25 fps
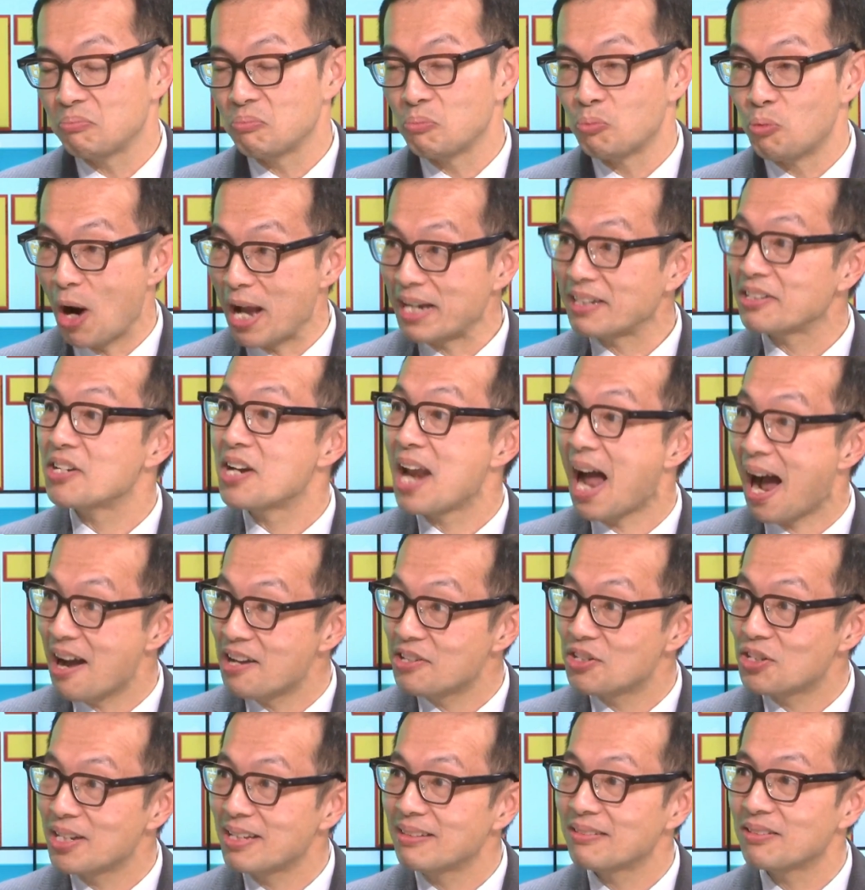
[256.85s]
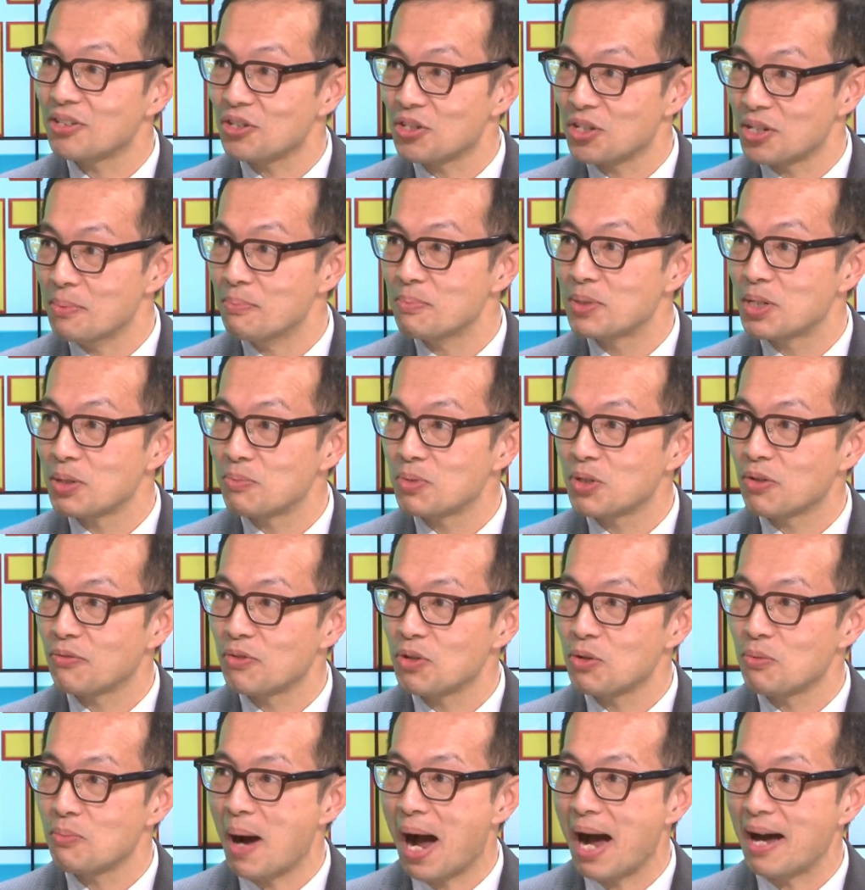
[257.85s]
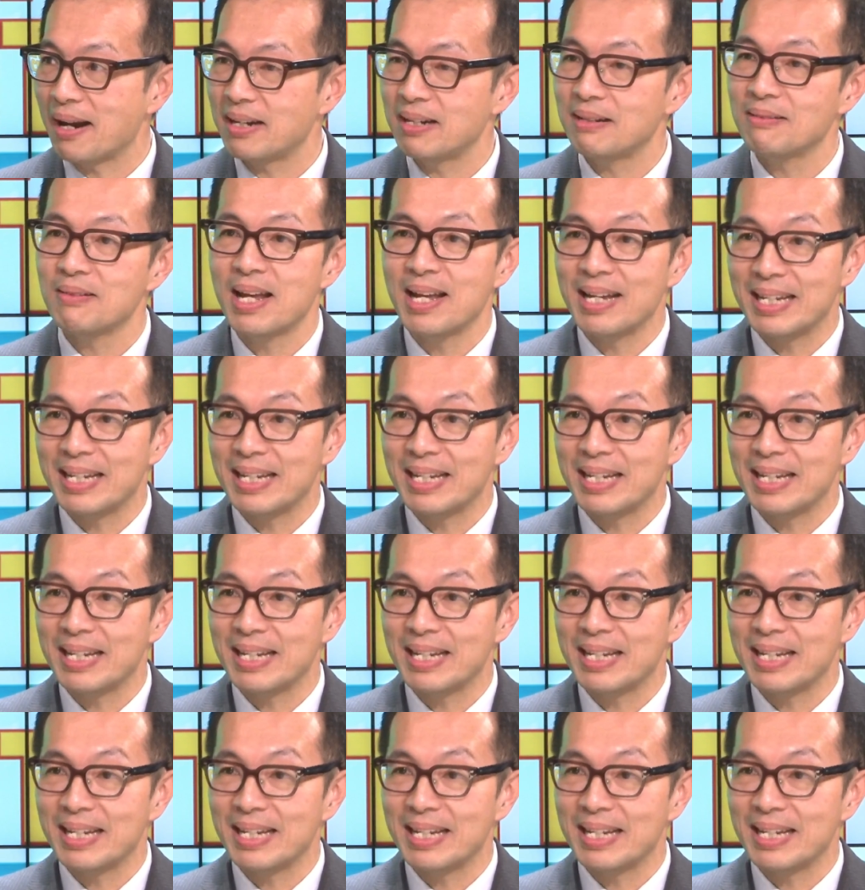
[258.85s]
recognizing the symptoms of your body,